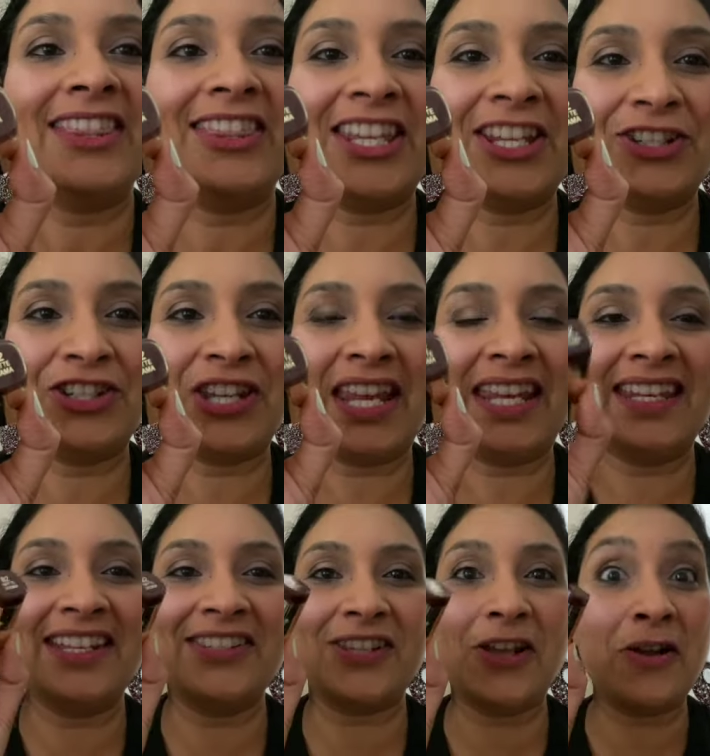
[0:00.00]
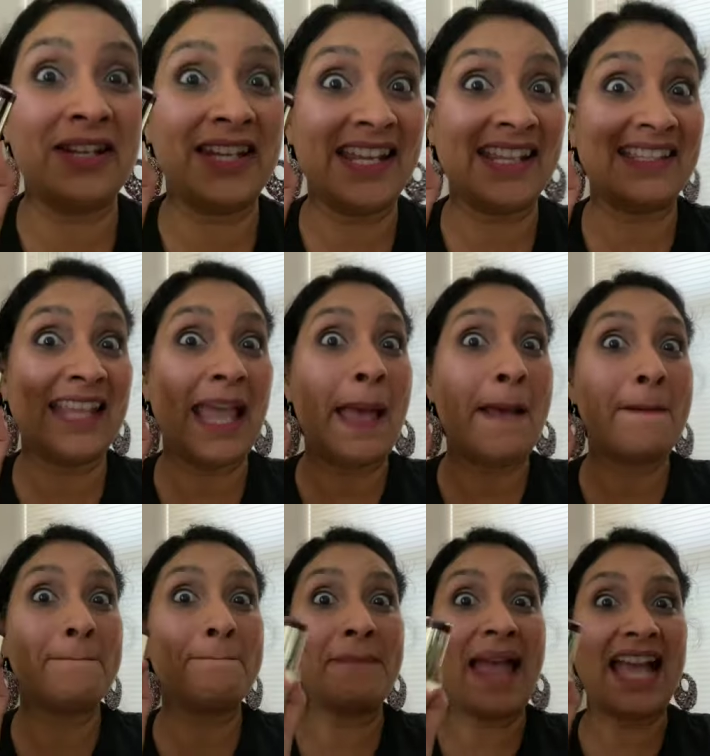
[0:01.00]
This shade is called as
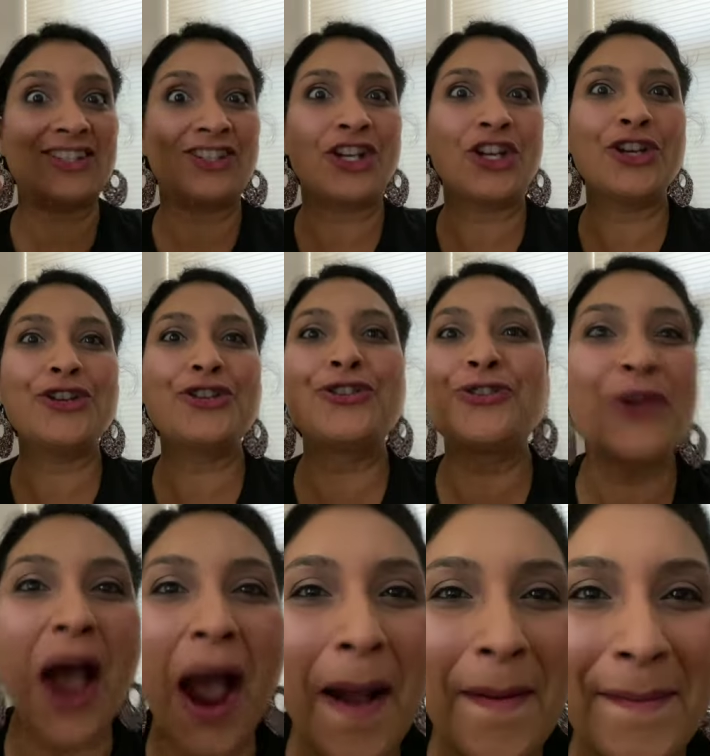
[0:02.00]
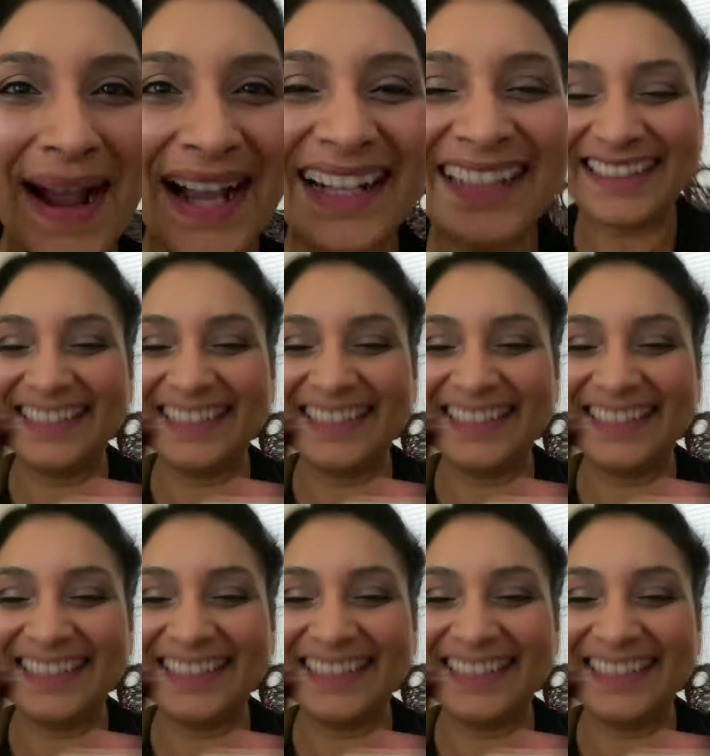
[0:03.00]
Matte Drama,